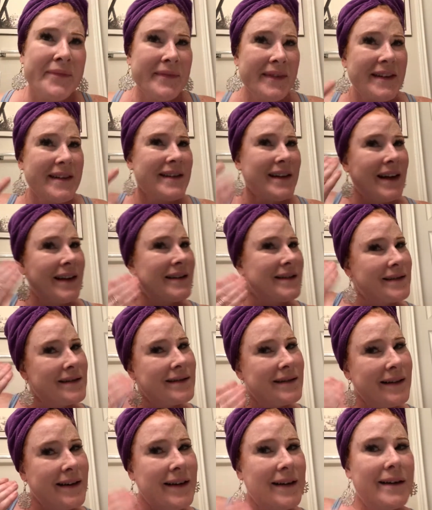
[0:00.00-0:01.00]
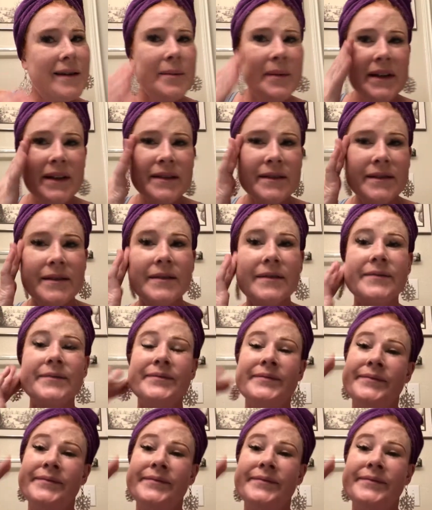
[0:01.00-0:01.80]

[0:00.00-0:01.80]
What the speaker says: This side has a little hair because,